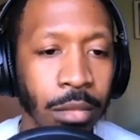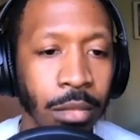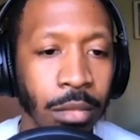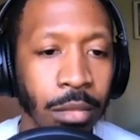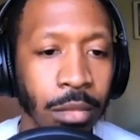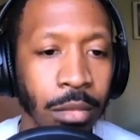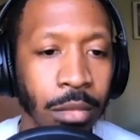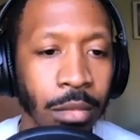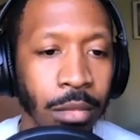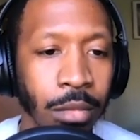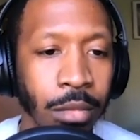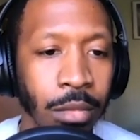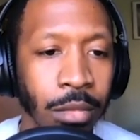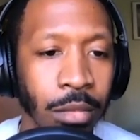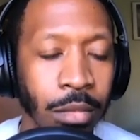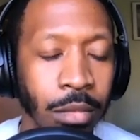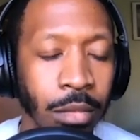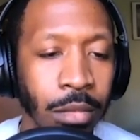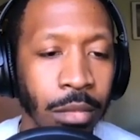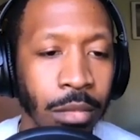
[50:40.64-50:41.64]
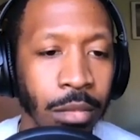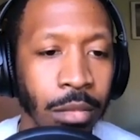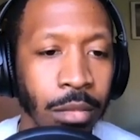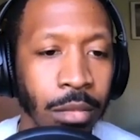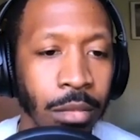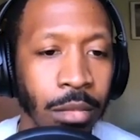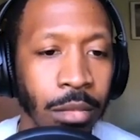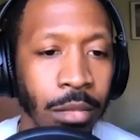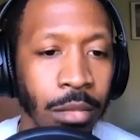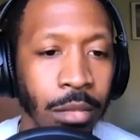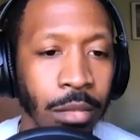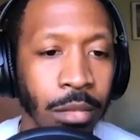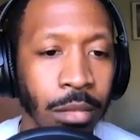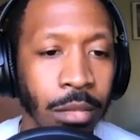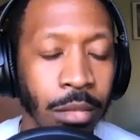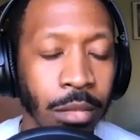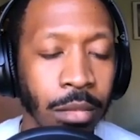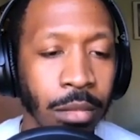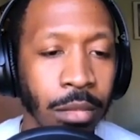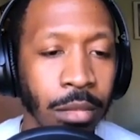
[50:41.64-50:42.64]

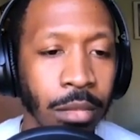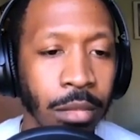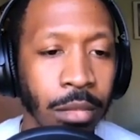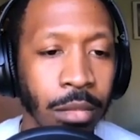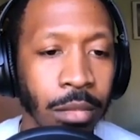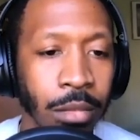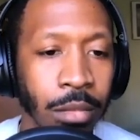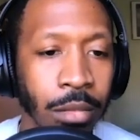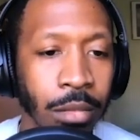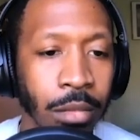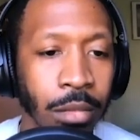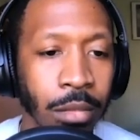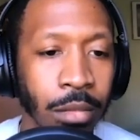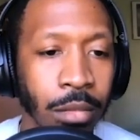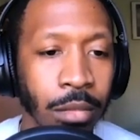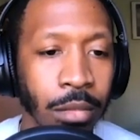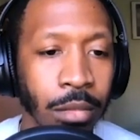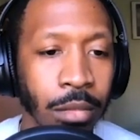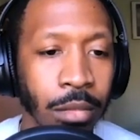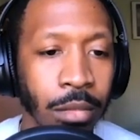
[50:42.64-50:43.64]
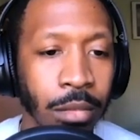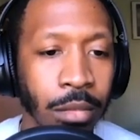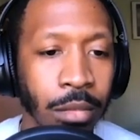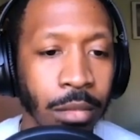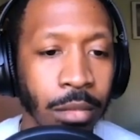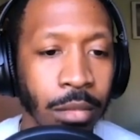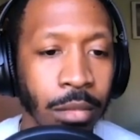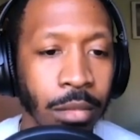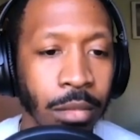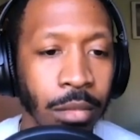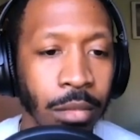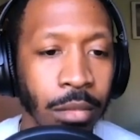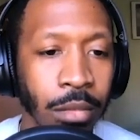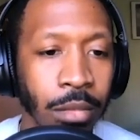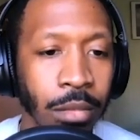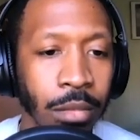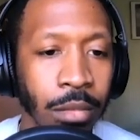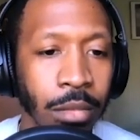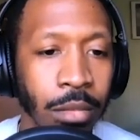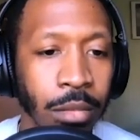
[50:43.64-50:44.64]

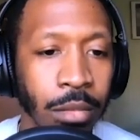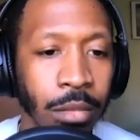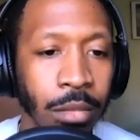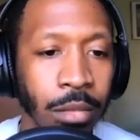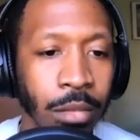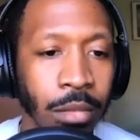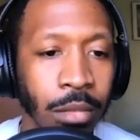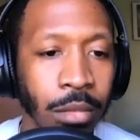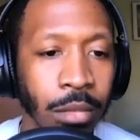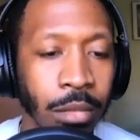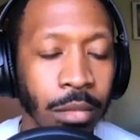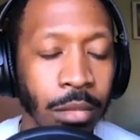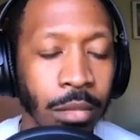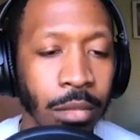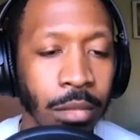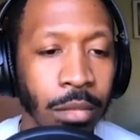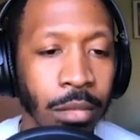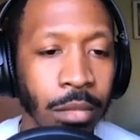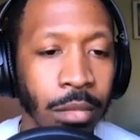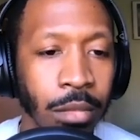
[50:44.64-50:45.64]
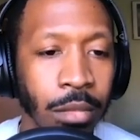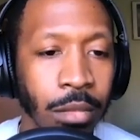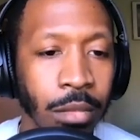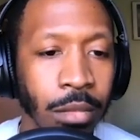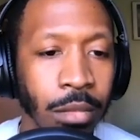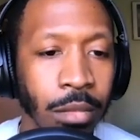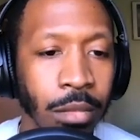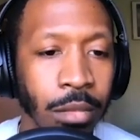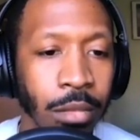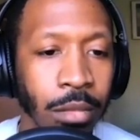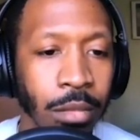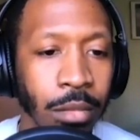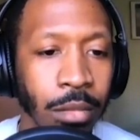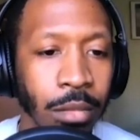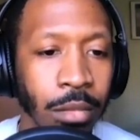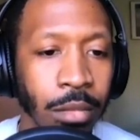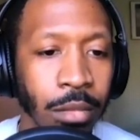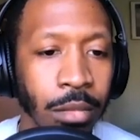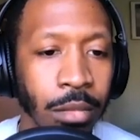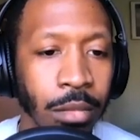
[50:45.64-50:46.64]

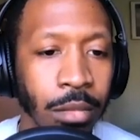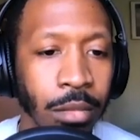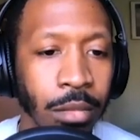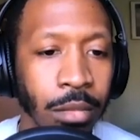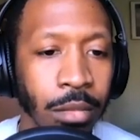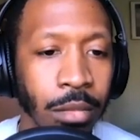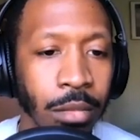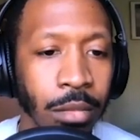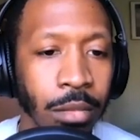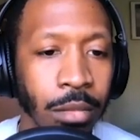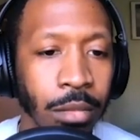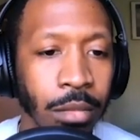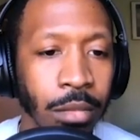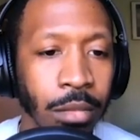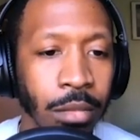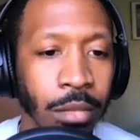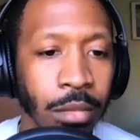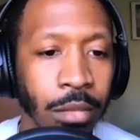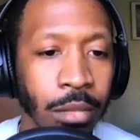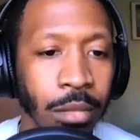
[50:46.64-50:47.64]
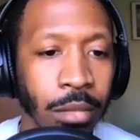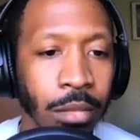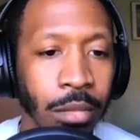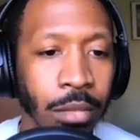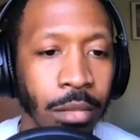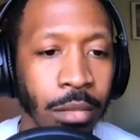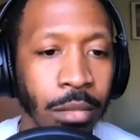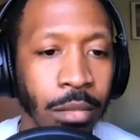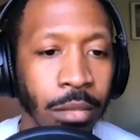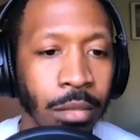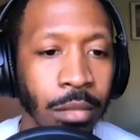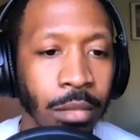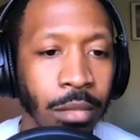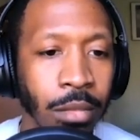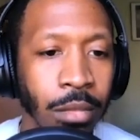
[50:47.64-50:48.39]
This person isn't speaking.